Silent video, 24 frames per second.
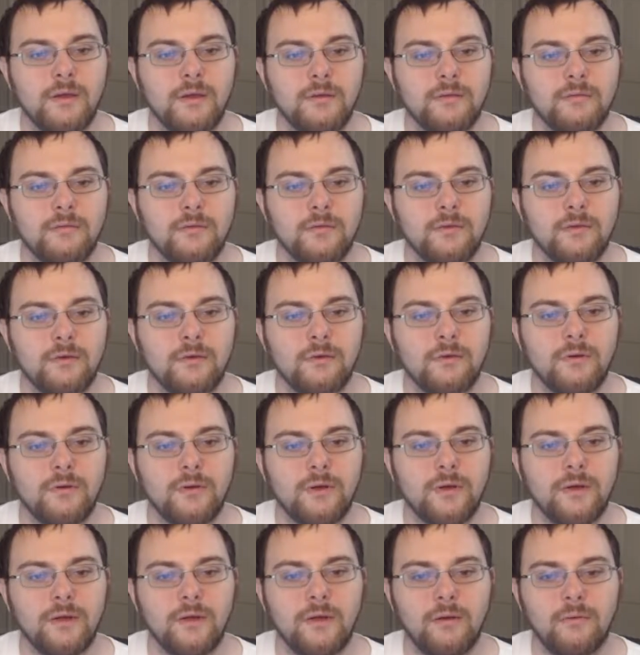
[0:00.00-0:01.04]
So,
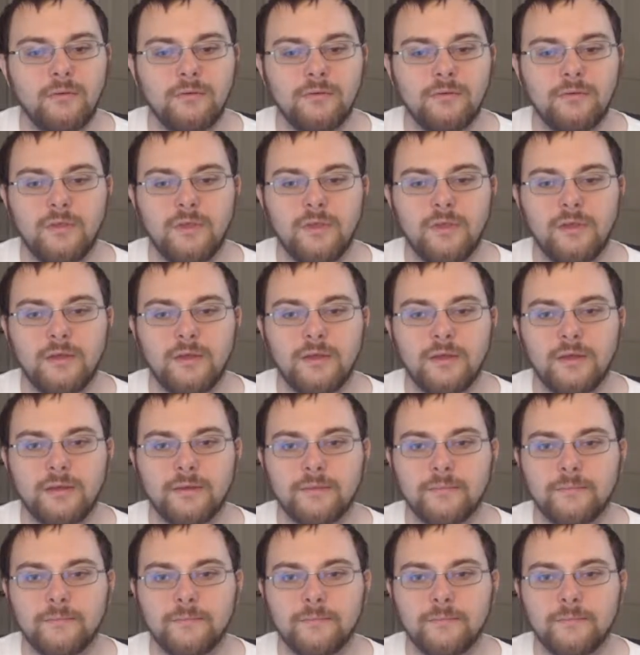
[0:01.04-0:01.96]
hey, I was thinking.